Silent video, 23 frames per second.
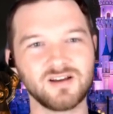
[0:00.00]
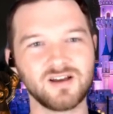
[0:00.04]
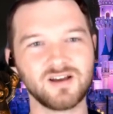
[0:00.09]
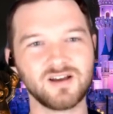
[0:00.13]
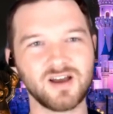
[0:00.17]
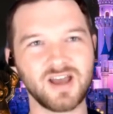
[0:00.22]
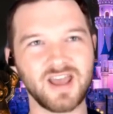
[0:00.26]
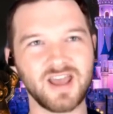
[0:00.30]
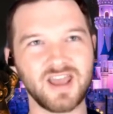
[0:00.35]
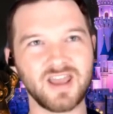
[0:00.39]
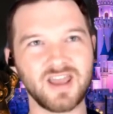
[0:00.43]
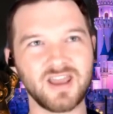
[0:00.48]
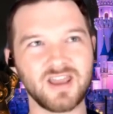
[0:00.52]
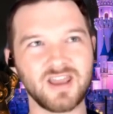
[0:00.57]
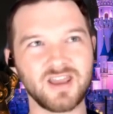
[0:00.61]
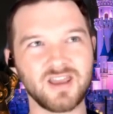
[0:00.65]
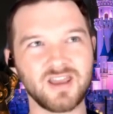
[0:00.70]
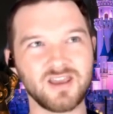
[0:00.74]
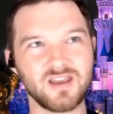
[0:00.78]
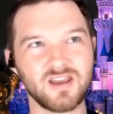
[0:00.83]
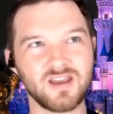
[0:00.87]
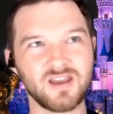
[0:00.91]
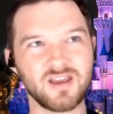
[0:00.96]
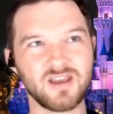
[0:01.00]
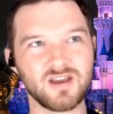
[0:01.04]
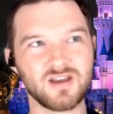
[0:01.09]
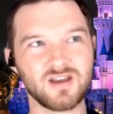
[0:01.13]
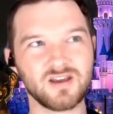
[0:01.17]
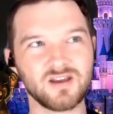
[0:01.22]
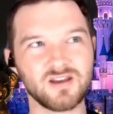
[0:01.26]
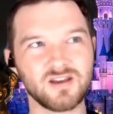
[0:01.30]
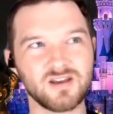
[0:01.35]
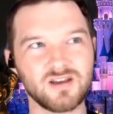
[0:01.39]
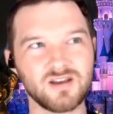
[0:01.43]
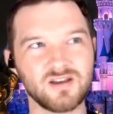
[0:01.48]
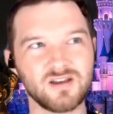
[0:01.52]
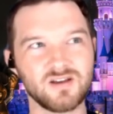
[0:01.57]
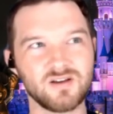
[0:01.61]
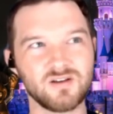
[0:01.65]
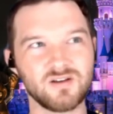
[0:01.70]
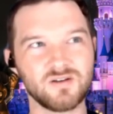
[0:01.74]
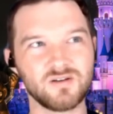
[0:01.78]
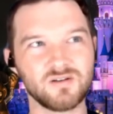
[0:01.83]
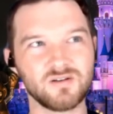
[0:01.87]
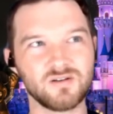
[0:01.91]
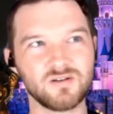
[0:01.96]
a
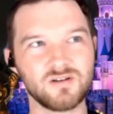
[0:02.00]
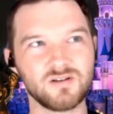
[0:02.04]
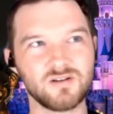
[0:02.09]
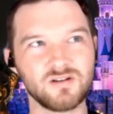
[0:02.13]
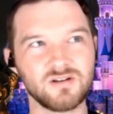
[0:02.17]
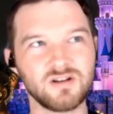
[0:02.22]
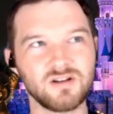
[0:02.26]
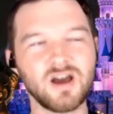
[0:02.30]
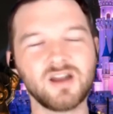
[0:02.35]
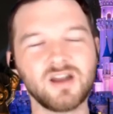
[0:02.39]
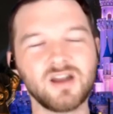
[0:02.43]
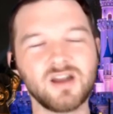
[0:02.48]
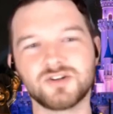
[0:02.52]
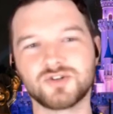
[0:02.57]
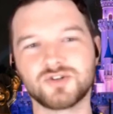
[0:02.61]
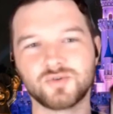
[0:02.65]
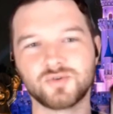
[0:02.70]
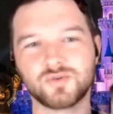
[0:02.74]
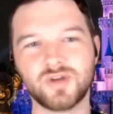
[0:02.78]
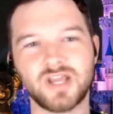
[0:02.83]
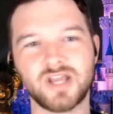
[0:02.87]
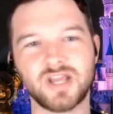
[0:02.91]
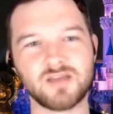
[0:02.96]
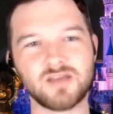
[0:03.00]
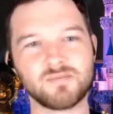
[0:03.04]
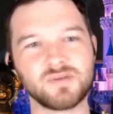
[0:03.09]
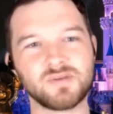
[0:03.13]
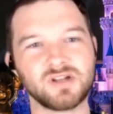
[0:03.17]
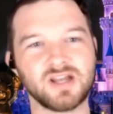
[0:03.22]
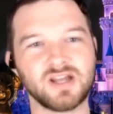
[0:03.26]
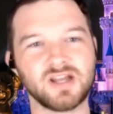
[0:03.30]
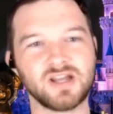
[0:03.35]
not a dream, but like